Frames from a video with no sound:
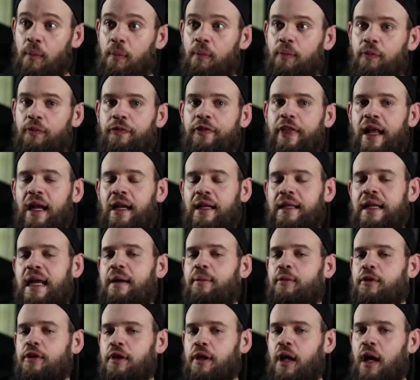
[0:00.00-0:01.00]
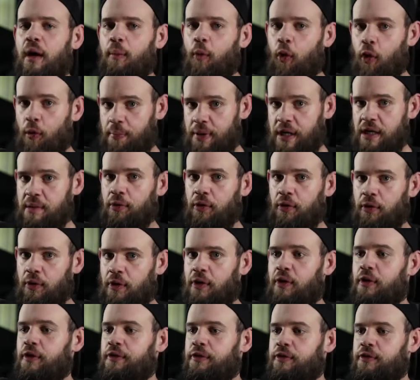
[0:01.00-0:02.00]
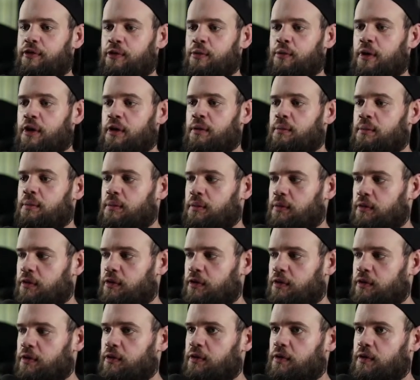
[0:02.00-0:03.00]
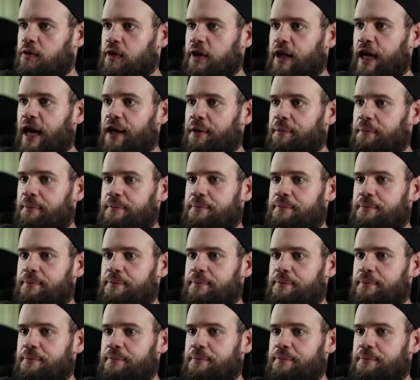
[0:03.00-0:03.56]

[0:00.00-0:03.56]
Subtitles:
that enabled a lot more people to get.